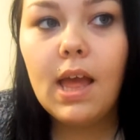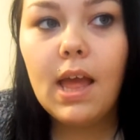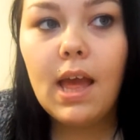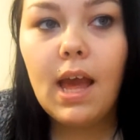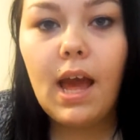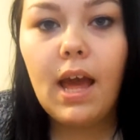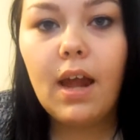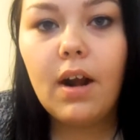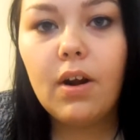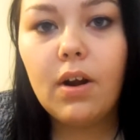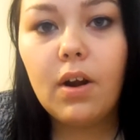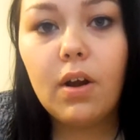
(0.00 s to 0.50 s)

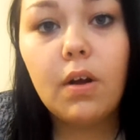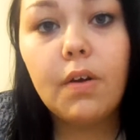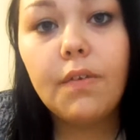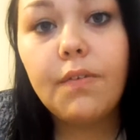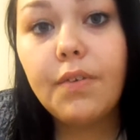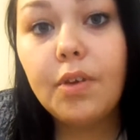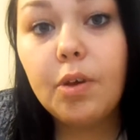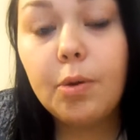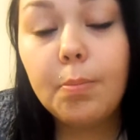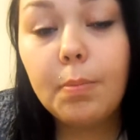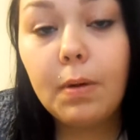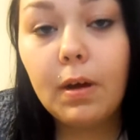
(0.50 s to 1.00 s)
I don't know, a
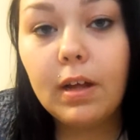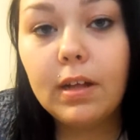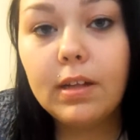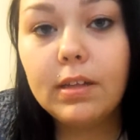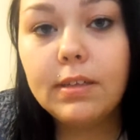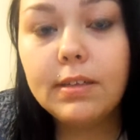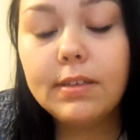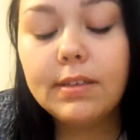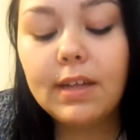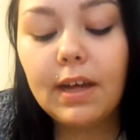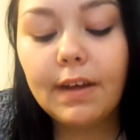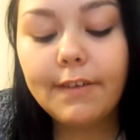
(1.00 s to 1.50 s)
few
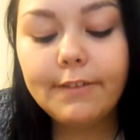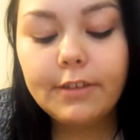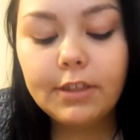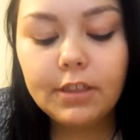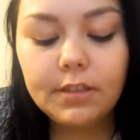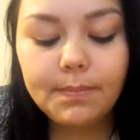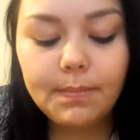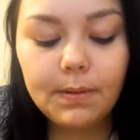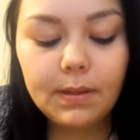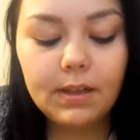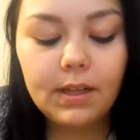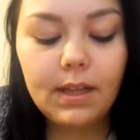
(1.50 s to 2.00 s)
months. I've
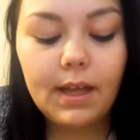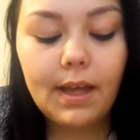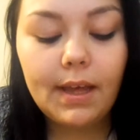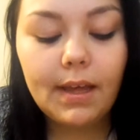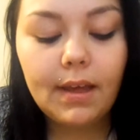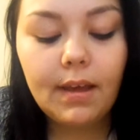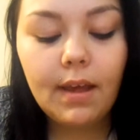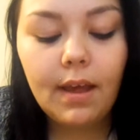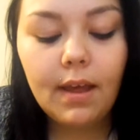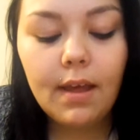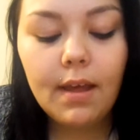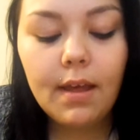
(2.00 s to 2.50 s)
just been
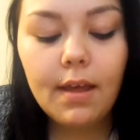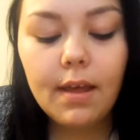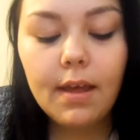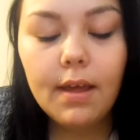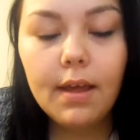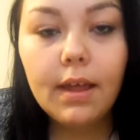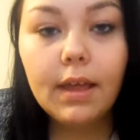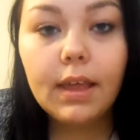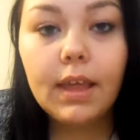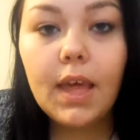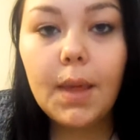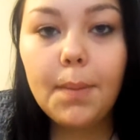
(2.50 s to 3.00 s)
like
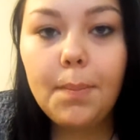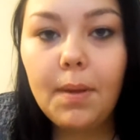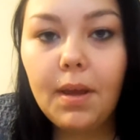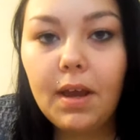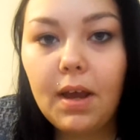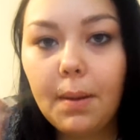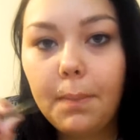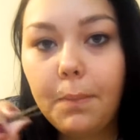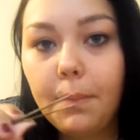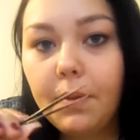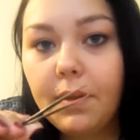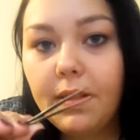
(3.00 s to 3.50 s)
keeping
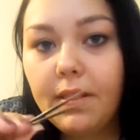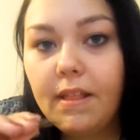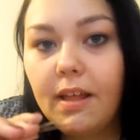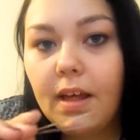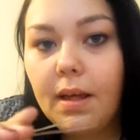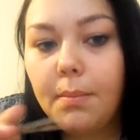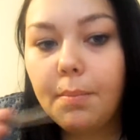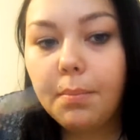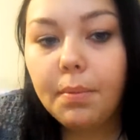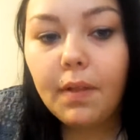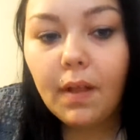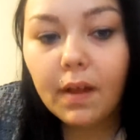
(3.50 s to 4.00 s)
up with
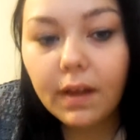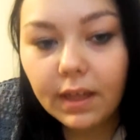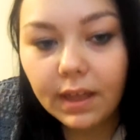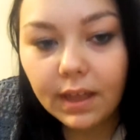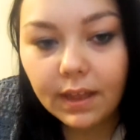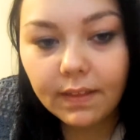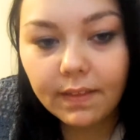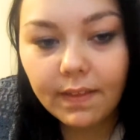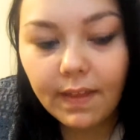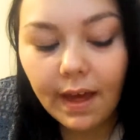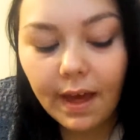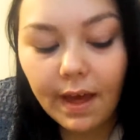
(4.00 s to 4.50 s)
them,
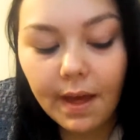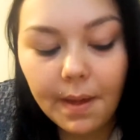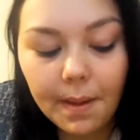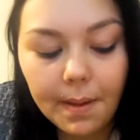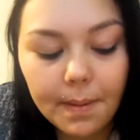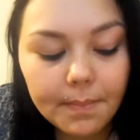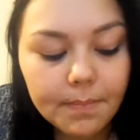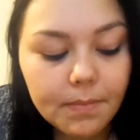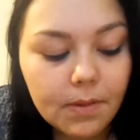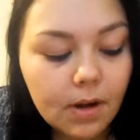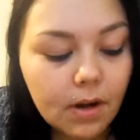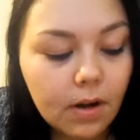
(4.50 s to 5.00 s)
plucking
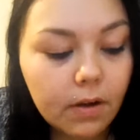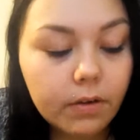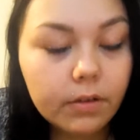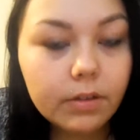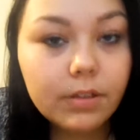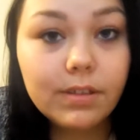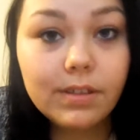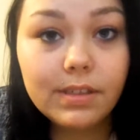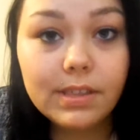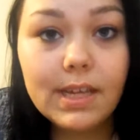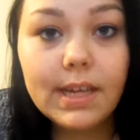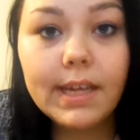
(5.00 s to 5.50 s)
them, you know,
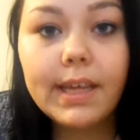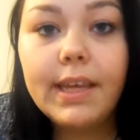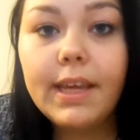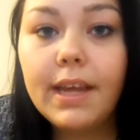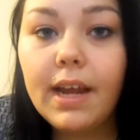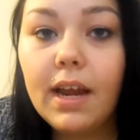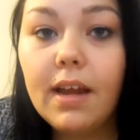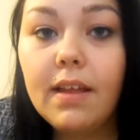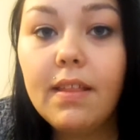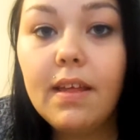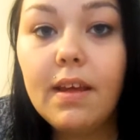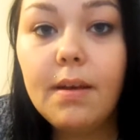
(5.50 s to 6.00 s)
just taking
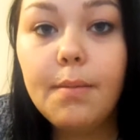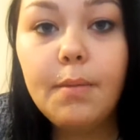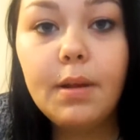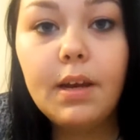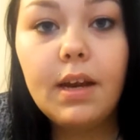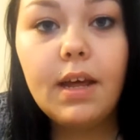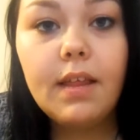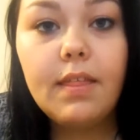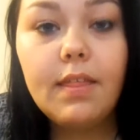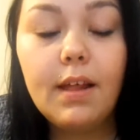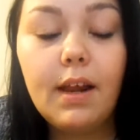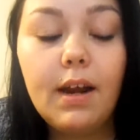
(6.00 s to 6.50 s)
care of them, and
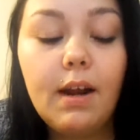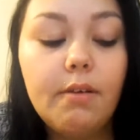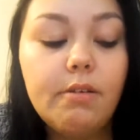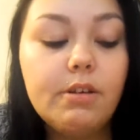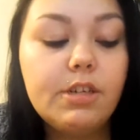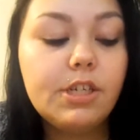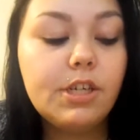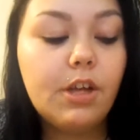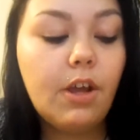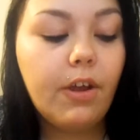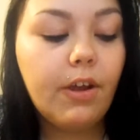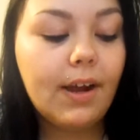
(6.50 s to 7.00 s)
I thought I would
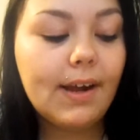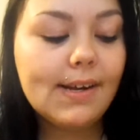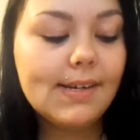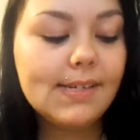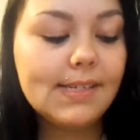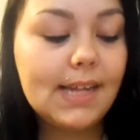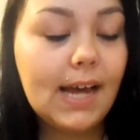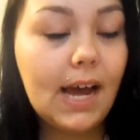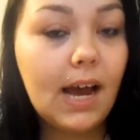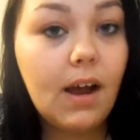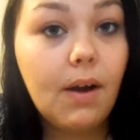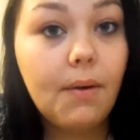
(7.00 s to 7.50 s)
show you
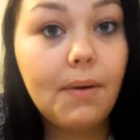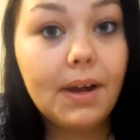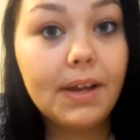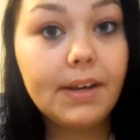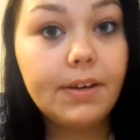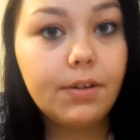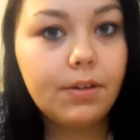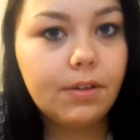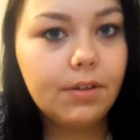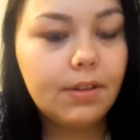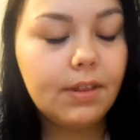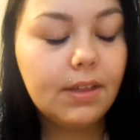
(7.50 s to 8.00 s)
guys how I
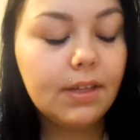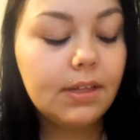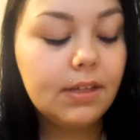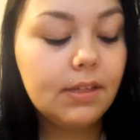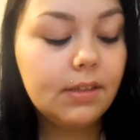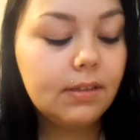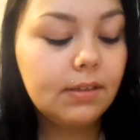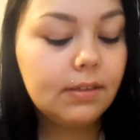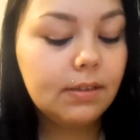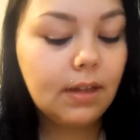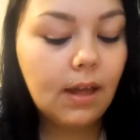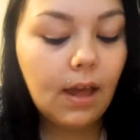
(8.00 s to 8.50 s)
do
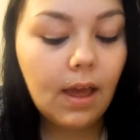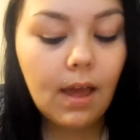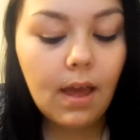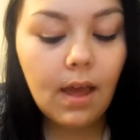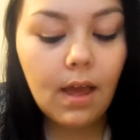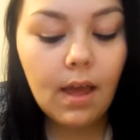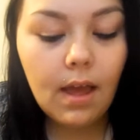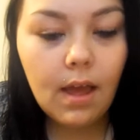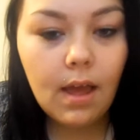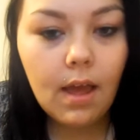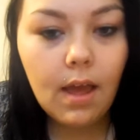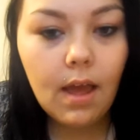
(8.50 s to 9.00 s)
this.
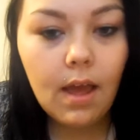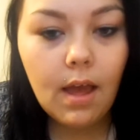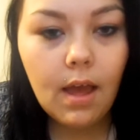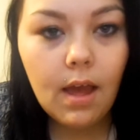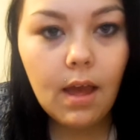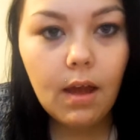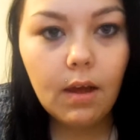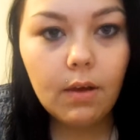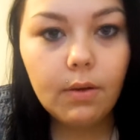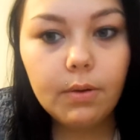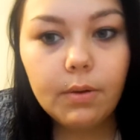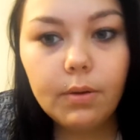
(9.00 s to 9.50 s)

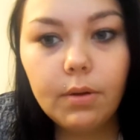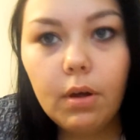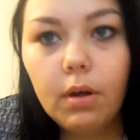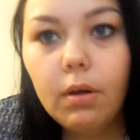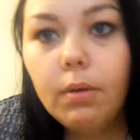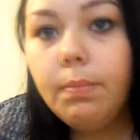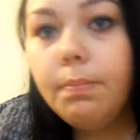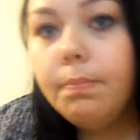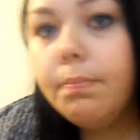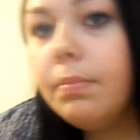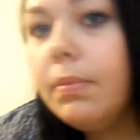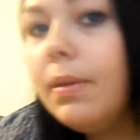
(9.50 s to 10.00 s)

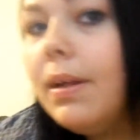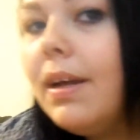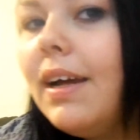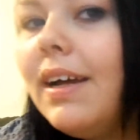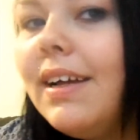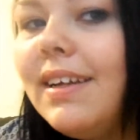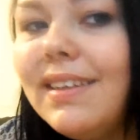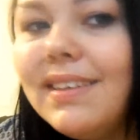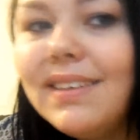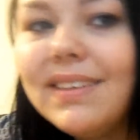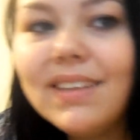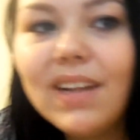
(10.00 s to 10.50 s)
Oh,
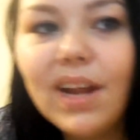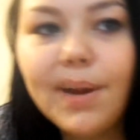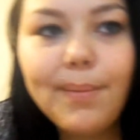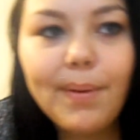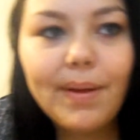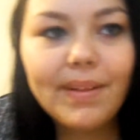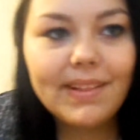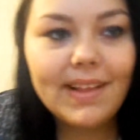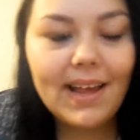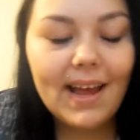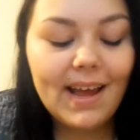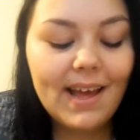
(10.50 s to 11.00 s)
sorry
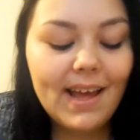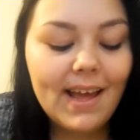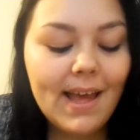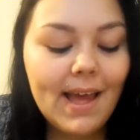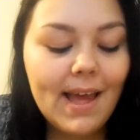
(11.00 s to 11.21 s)
about that.